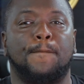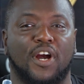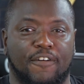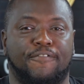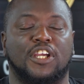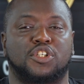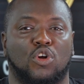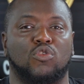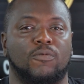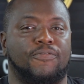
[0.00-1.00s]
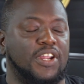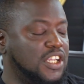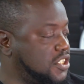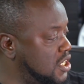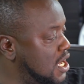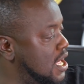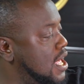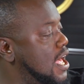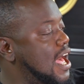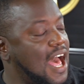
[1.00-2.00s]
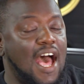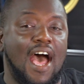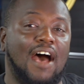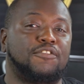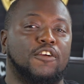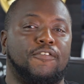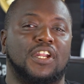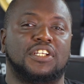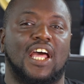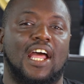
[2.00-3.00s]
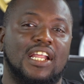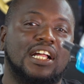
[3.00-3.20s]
Perfect showroom finish. After you finish that,